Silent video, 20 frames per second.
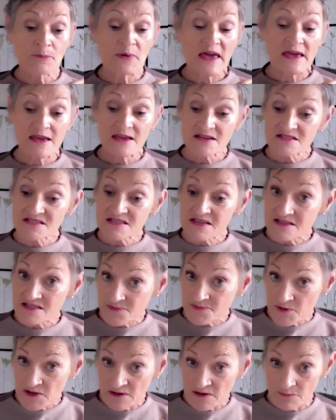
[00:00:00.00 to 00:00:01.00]
pays his
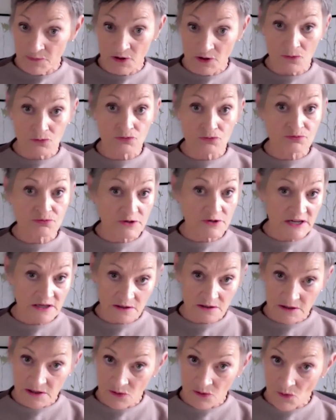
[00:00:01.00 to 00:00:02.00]
people
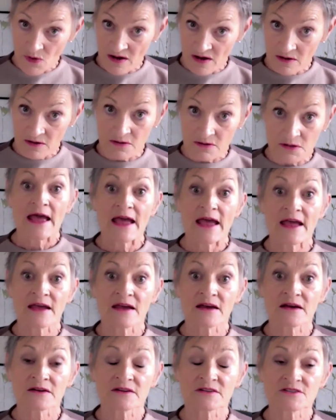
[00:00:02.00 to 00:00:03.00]
really well
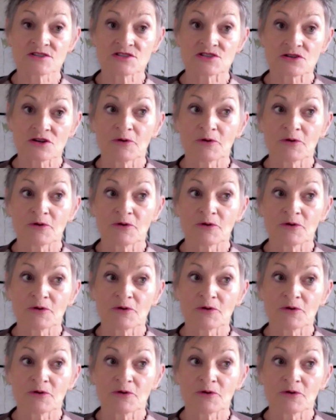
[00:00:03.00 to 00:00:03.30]
and